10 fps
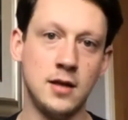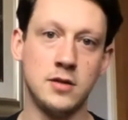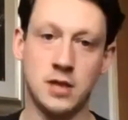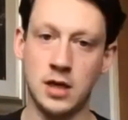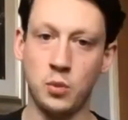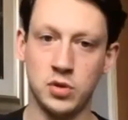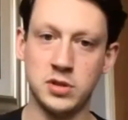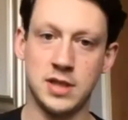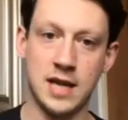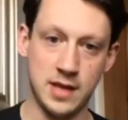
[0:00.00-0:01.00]
than it would
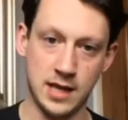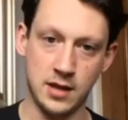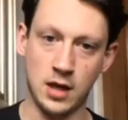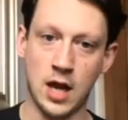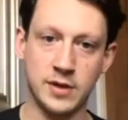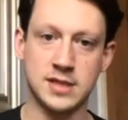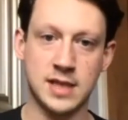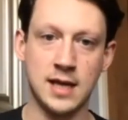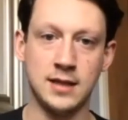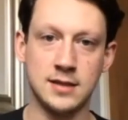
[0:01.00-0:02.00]
in the lower
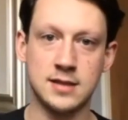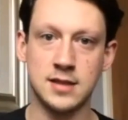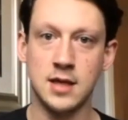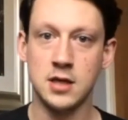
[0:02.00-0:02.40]
states.